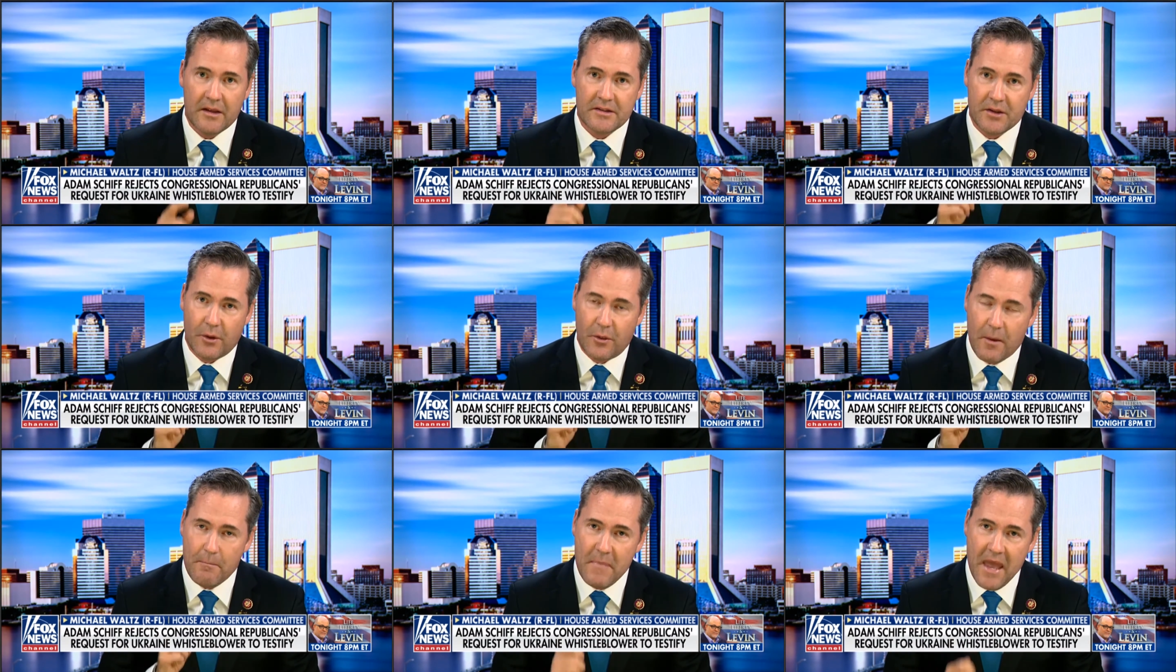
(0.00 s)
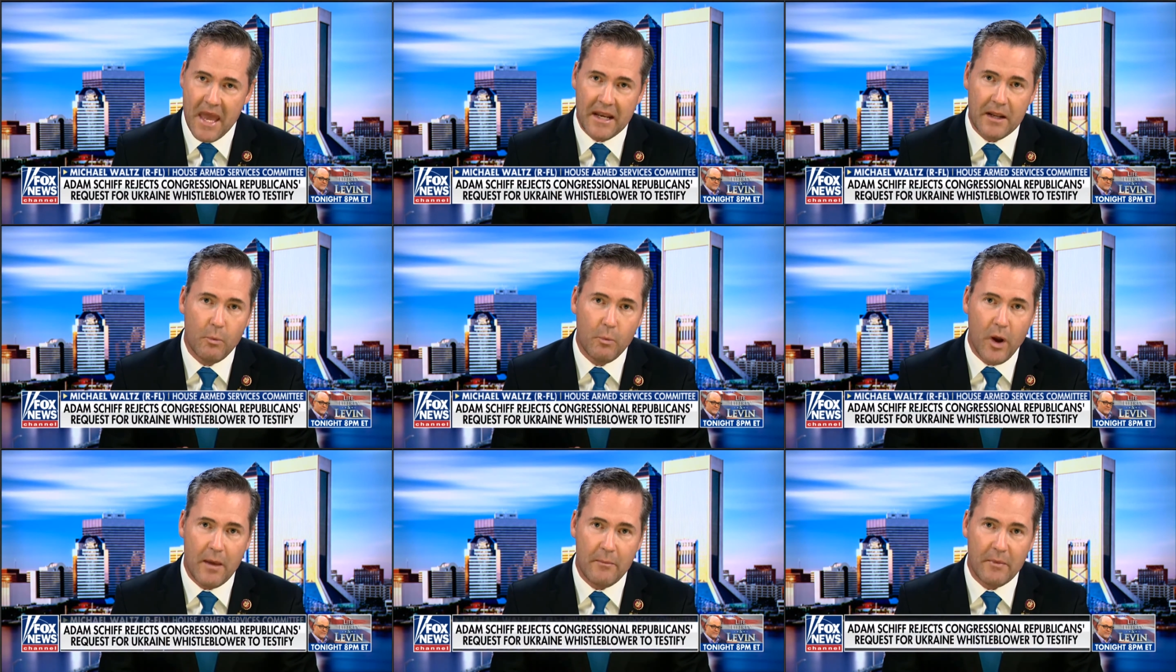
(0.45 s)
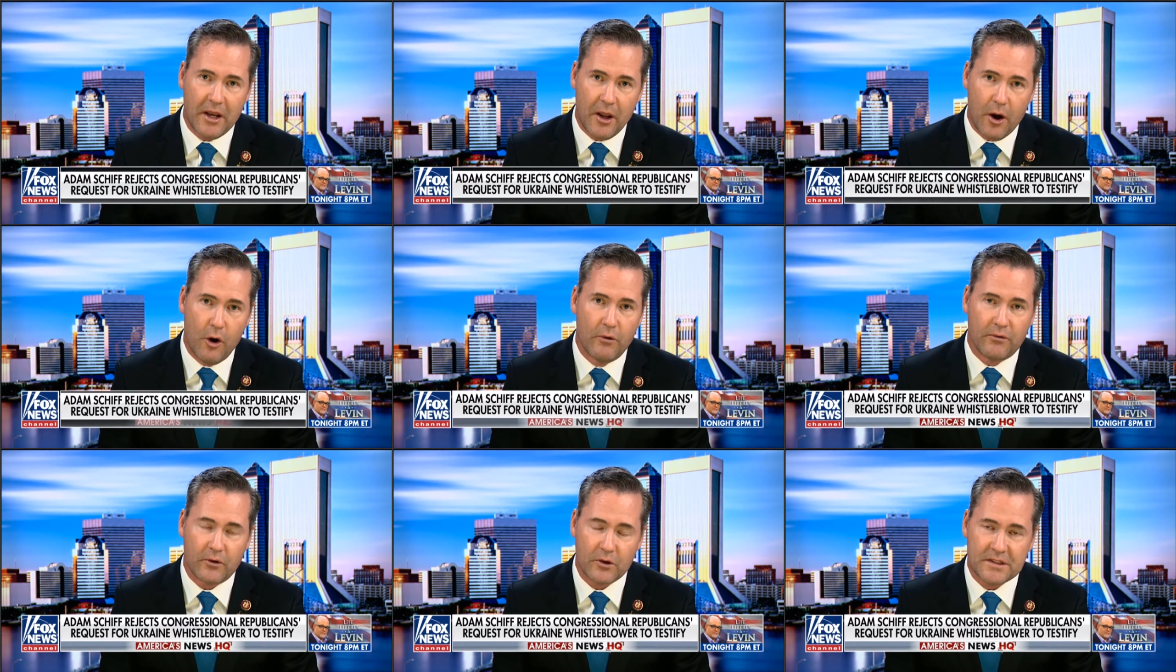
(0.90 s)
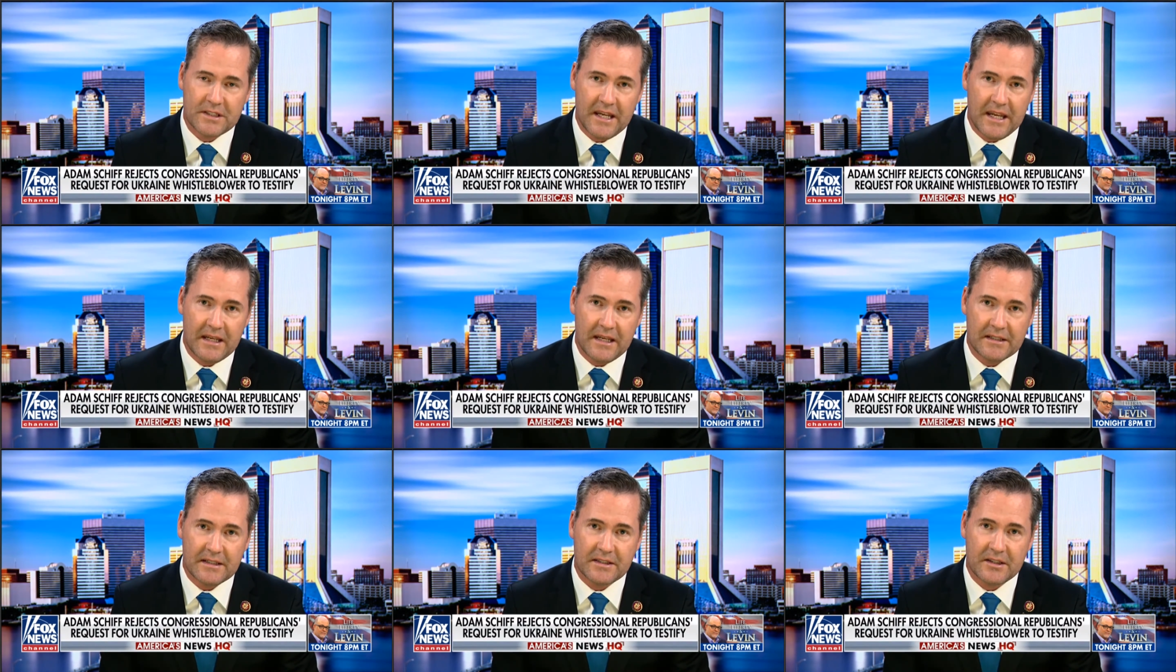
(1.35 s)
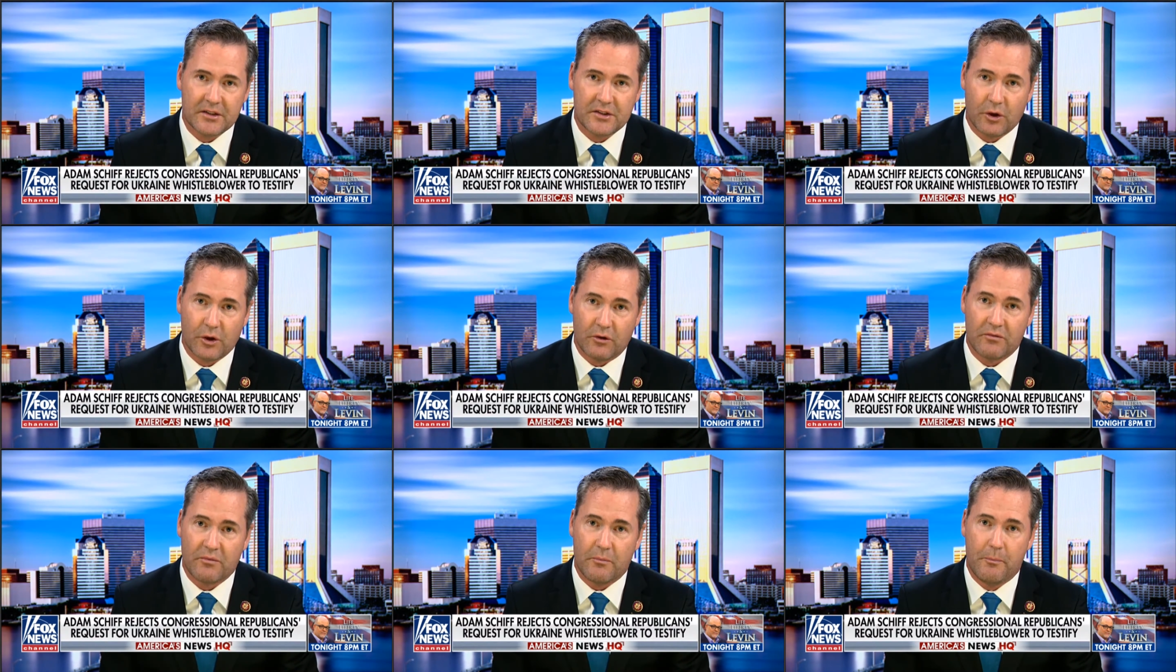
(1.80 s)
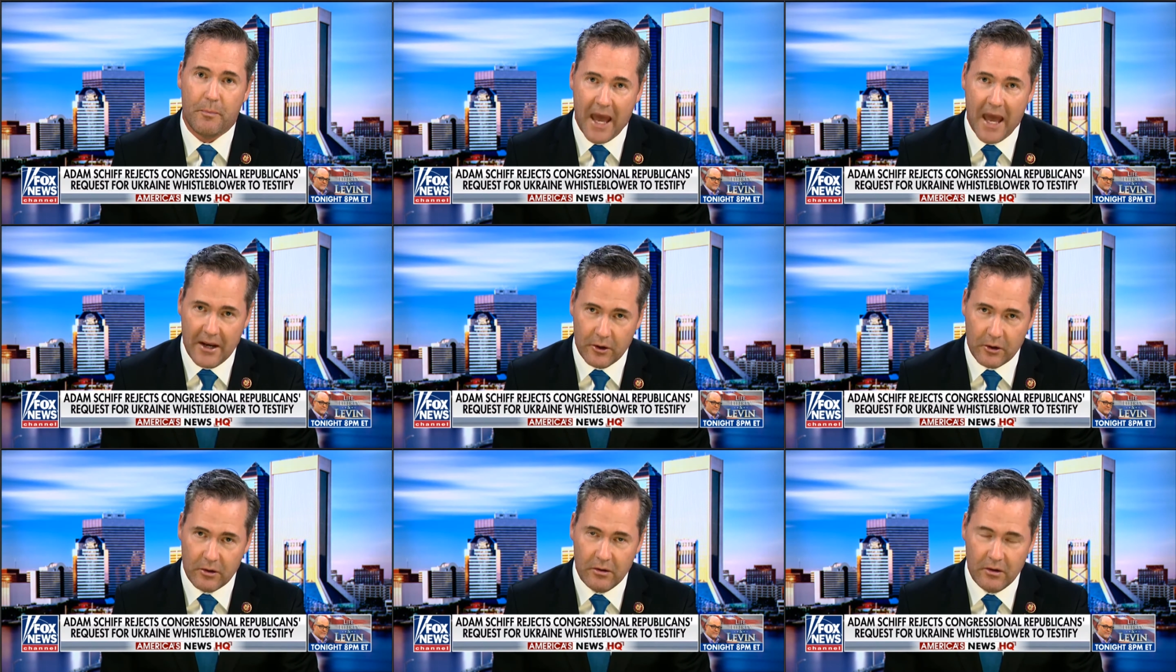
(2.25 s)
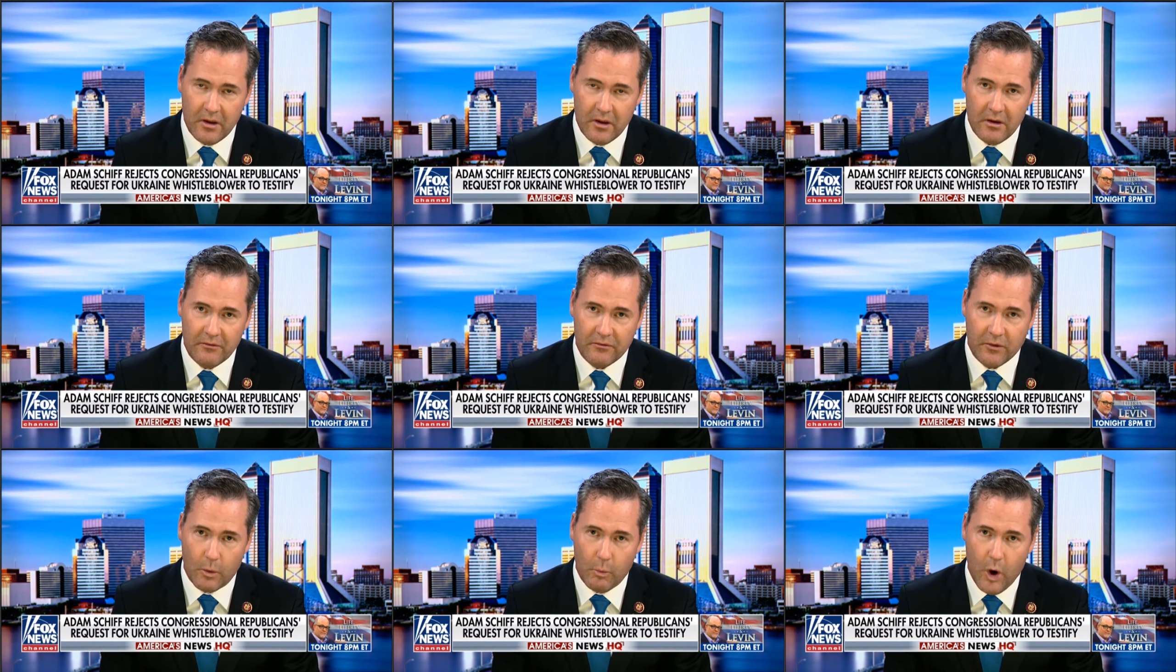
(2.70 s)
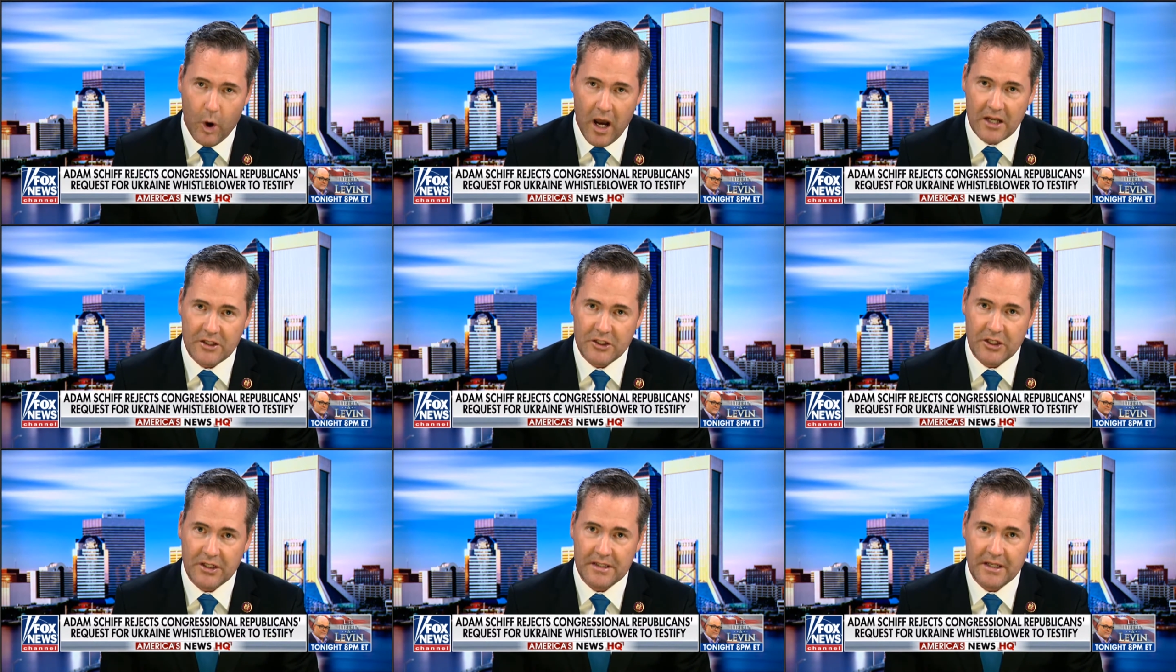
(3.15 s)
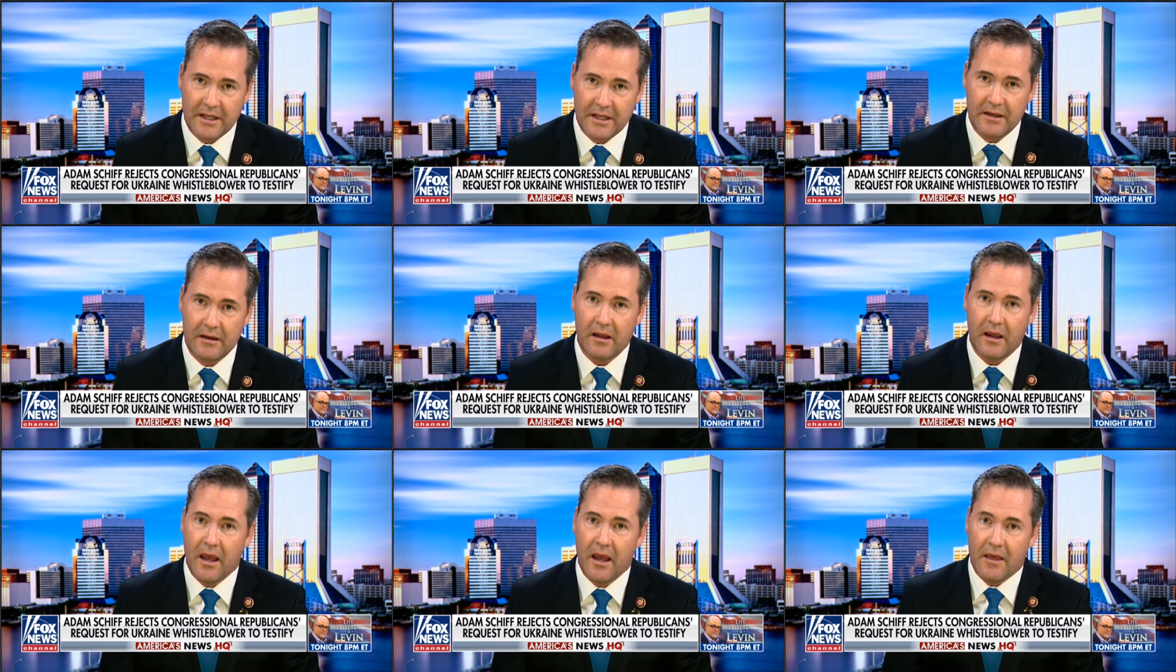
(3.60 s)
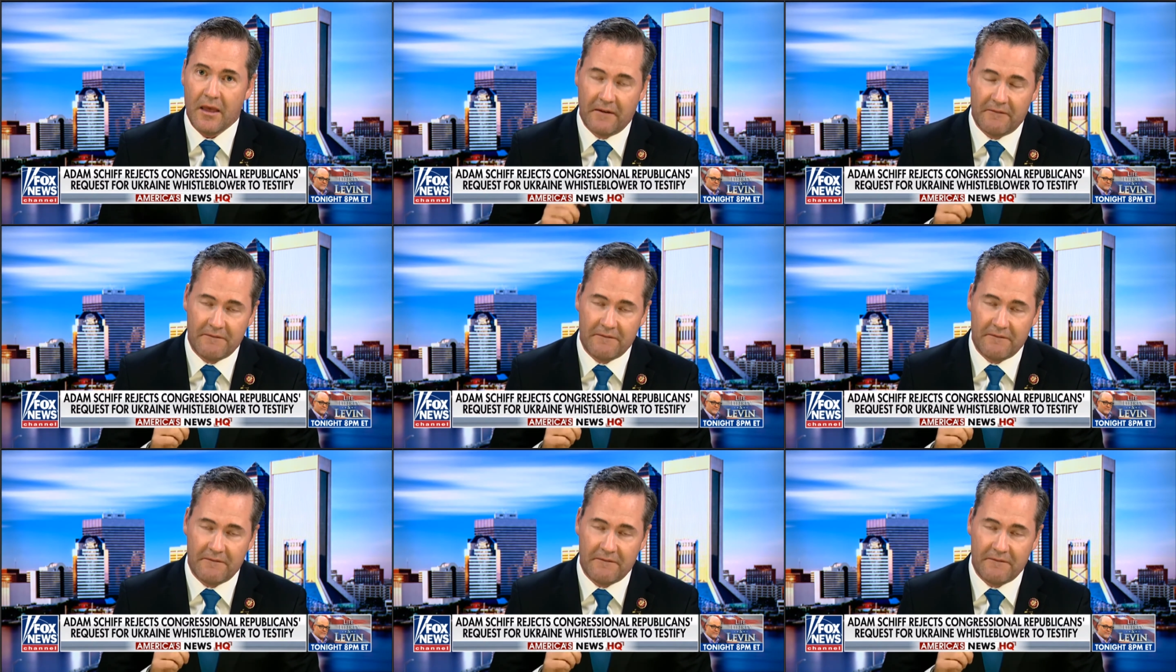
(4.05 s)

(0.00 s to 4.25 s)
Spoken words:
So the men and women overseas deserve better from Washington.